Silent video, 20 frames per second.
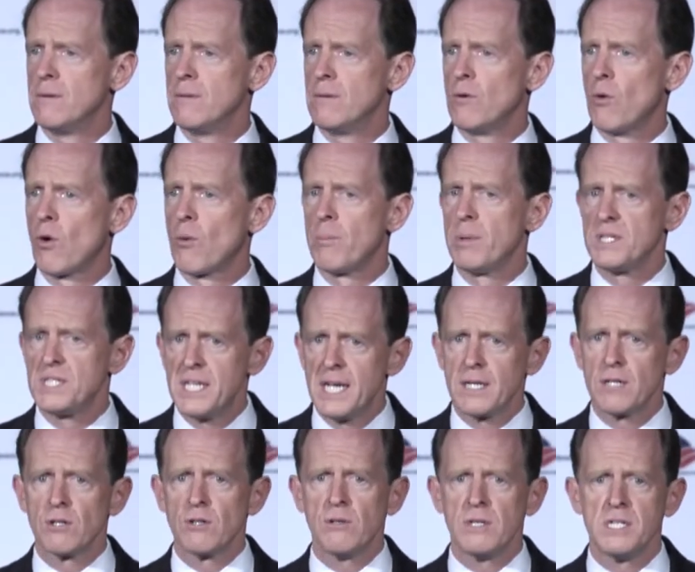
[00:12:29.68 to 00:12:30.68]
or
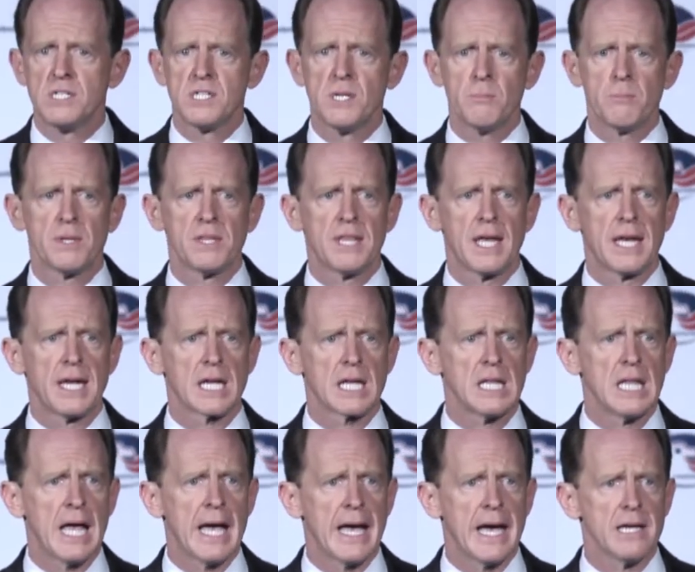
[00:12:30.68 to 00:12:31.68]
particularly sympathetic
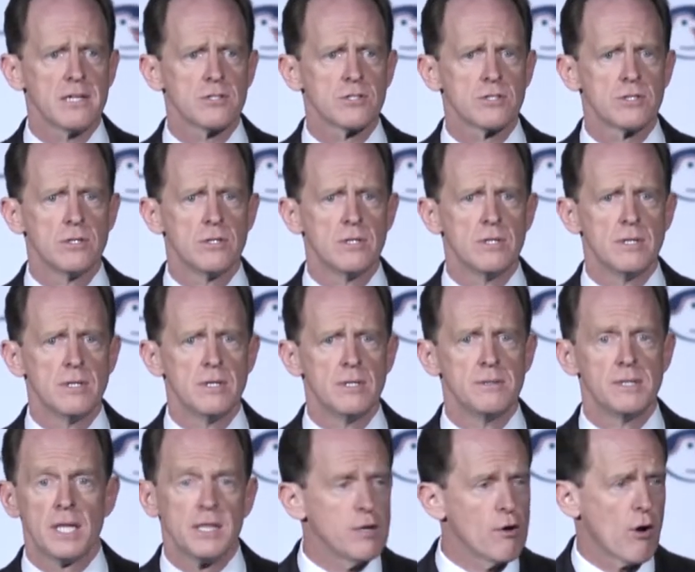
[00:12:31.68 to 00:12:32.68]
class,
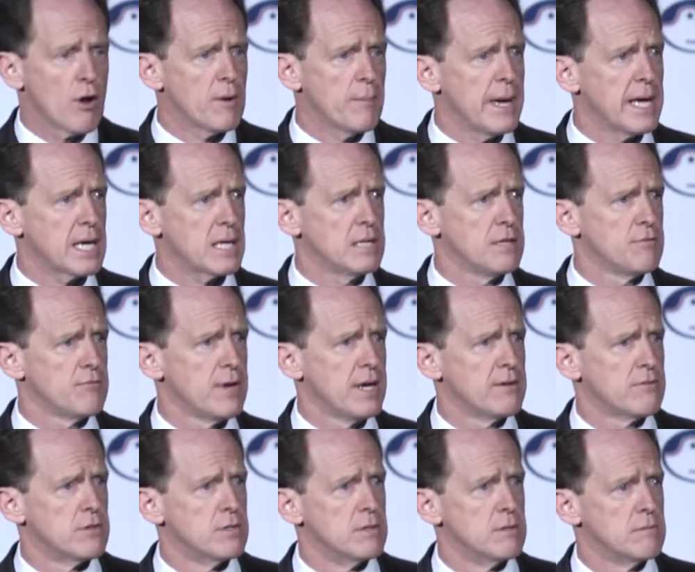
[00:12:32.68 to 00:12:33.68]
then they're automatically
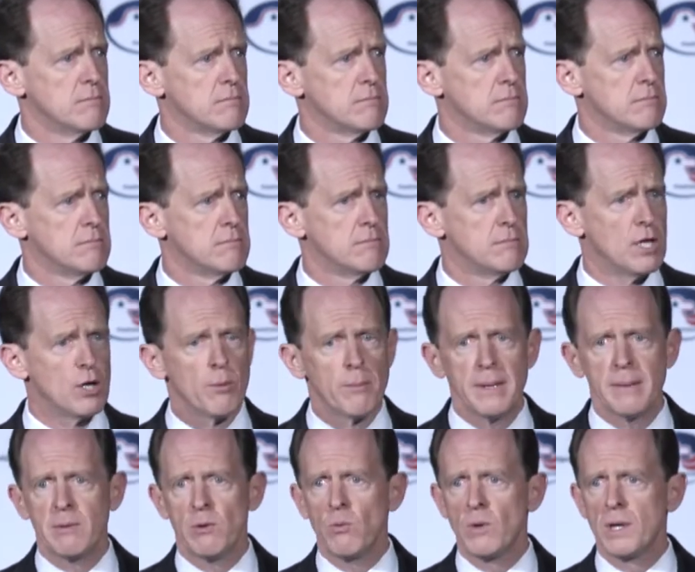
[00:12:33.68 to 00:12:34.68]
favored? You know, maybe